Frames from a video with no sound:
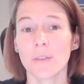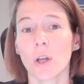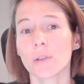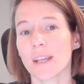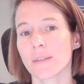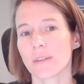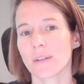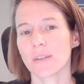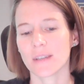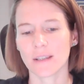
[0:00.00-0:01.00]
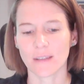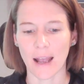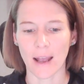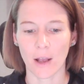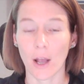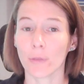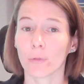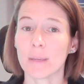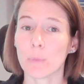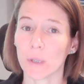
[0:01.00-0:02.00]
In those instances, uh, a
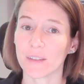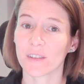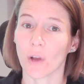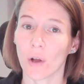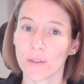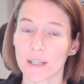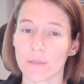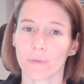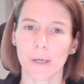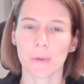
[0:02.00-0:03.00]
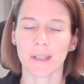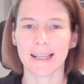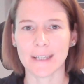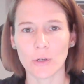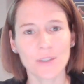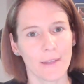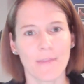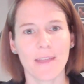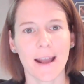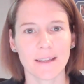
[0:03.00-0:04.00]
three point stance is frequently used,
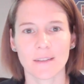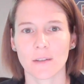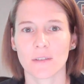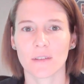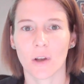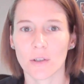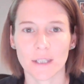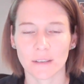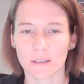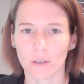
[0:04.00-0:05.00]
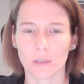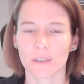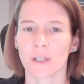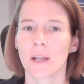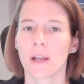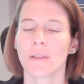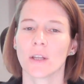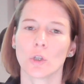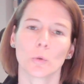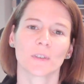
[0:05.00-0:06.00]
and that is the starting stance
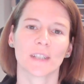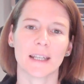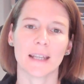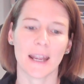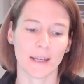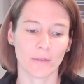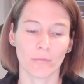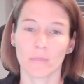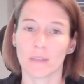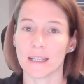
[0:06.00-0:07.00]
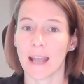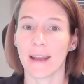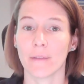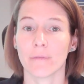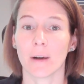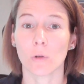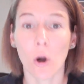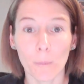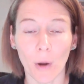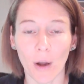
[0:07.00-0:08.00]
that you'll see in the NFL
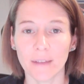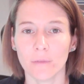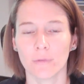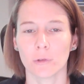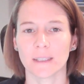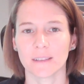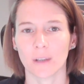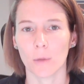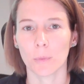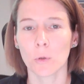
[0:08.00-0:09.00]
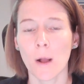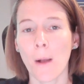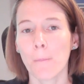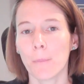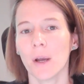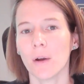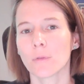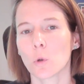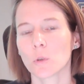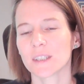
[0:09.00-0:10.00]
combine, for example. But
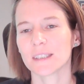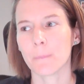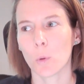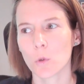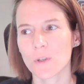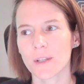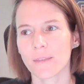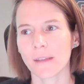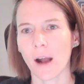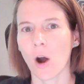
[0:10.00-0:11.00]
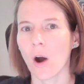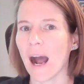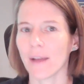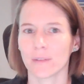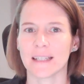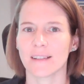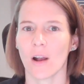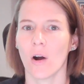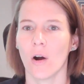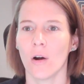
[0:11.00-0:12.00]
of course, it's important that our
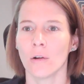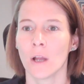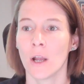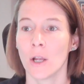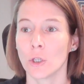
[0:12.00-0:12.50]
athletes are